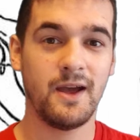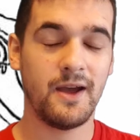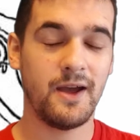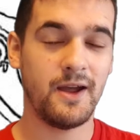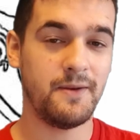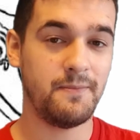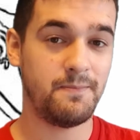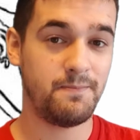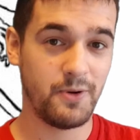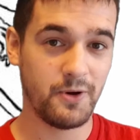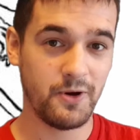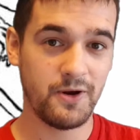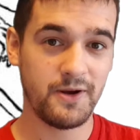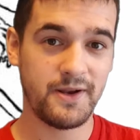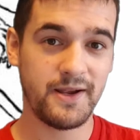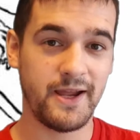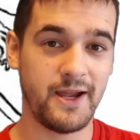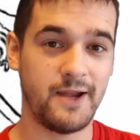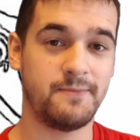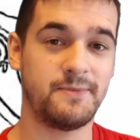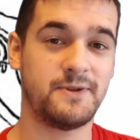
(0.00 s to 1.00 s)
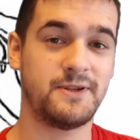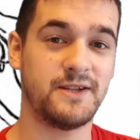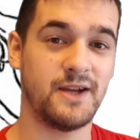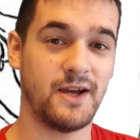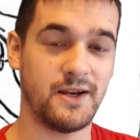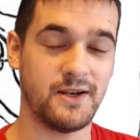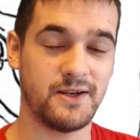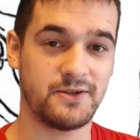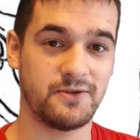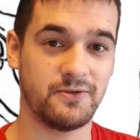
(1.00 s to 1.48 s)
and bird-hipped
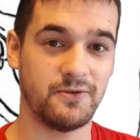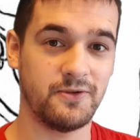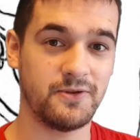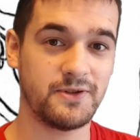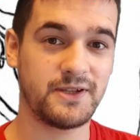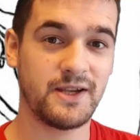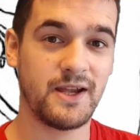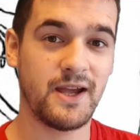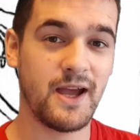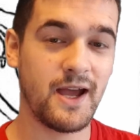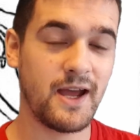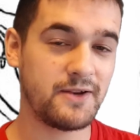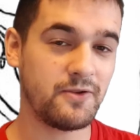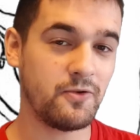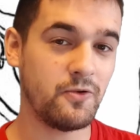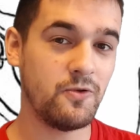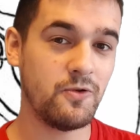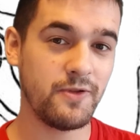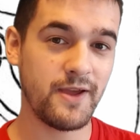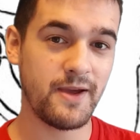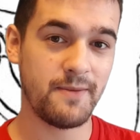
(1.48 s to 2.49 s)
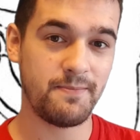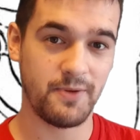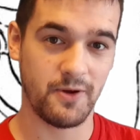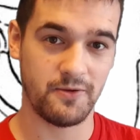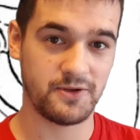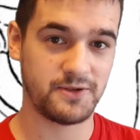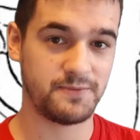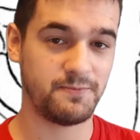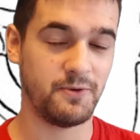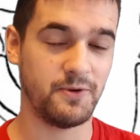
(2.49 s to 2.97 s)
dinosaurs had all their
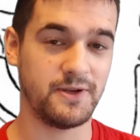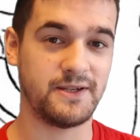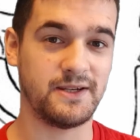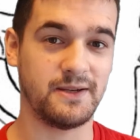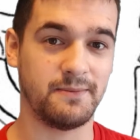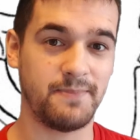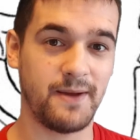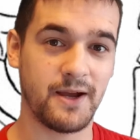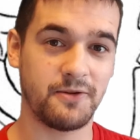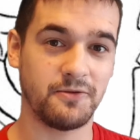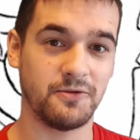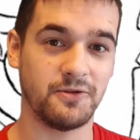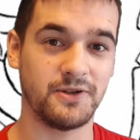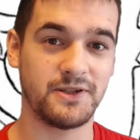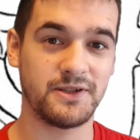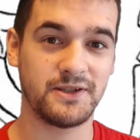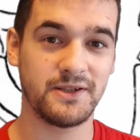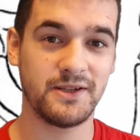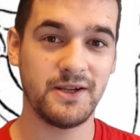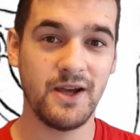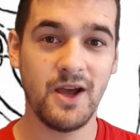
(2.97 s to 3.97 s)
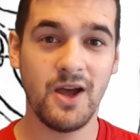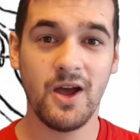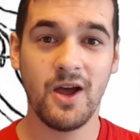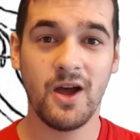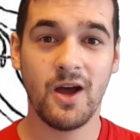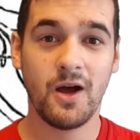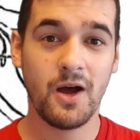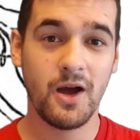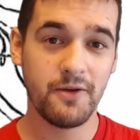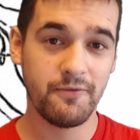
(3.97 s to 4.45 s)
bones pointing backwards.
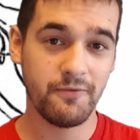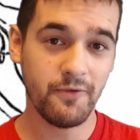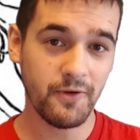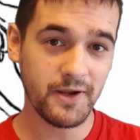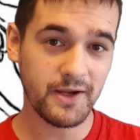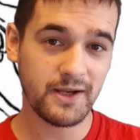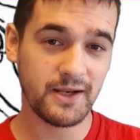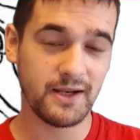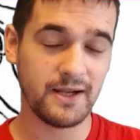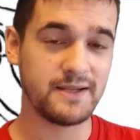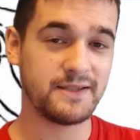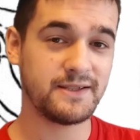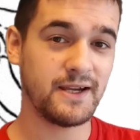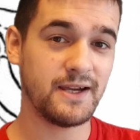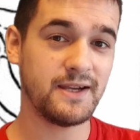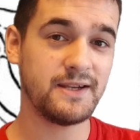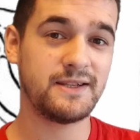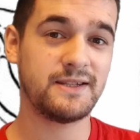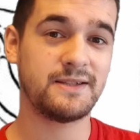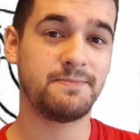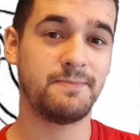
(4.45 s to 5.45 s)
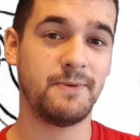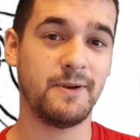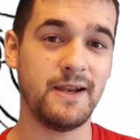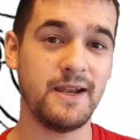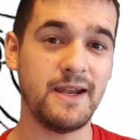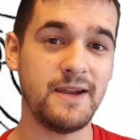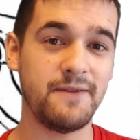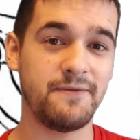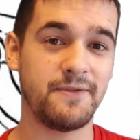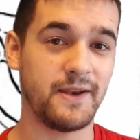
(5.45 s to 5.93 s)
Ironically, scientists
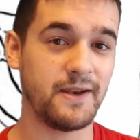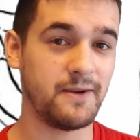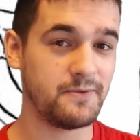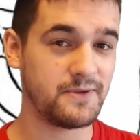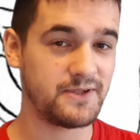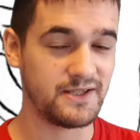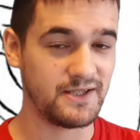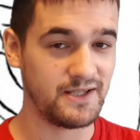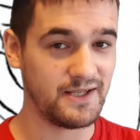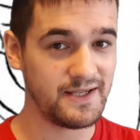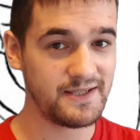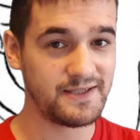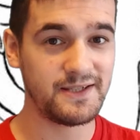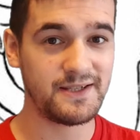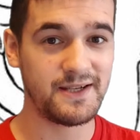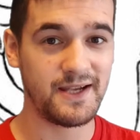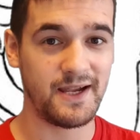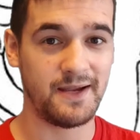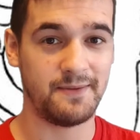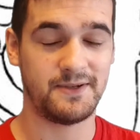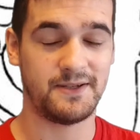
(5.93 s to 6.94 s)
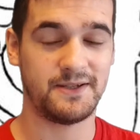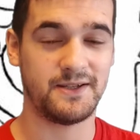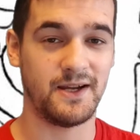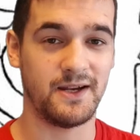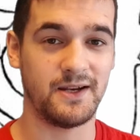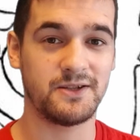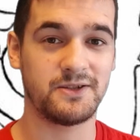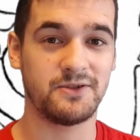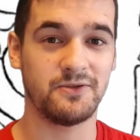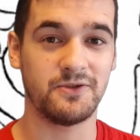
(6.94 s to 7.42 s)
believe that it was the lizard-hipped
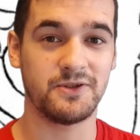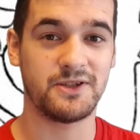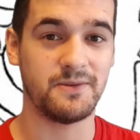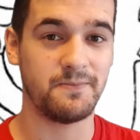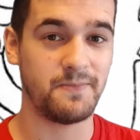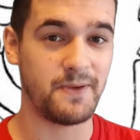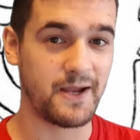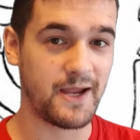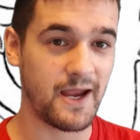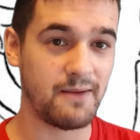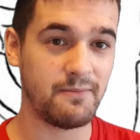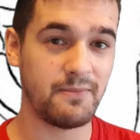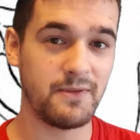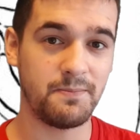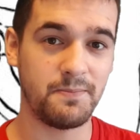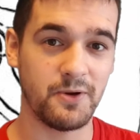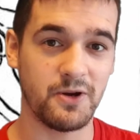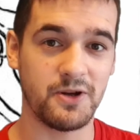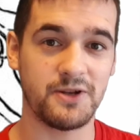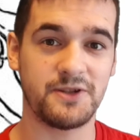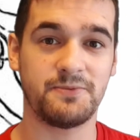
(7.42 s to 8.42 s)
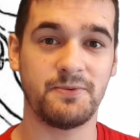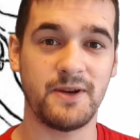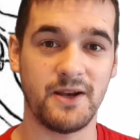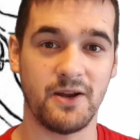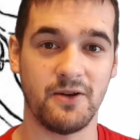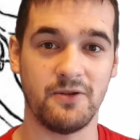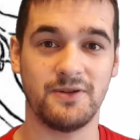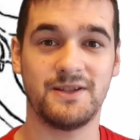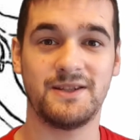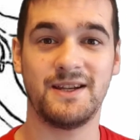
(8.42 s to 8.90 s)
dinosaurs that became the birds we
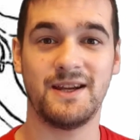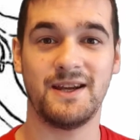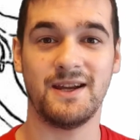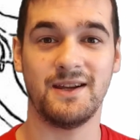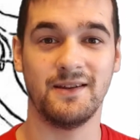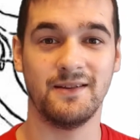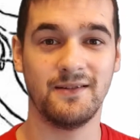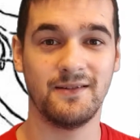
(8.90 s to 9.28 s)
know today.